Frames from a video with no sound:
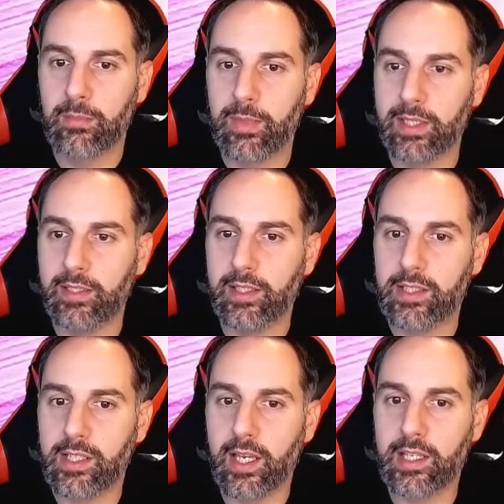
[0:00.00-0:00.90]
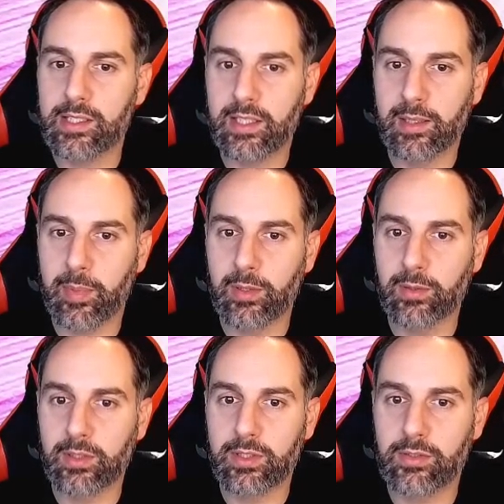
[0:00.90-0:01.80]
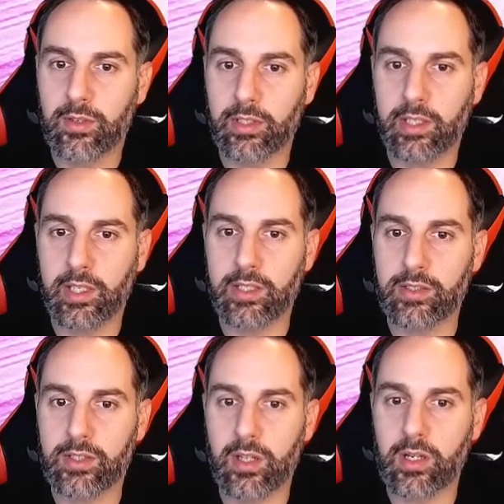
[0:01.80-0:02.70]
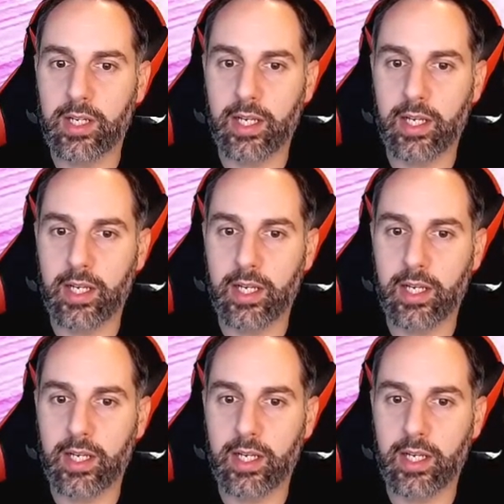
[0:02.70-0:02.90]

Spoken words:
but in this case the product is currently in stock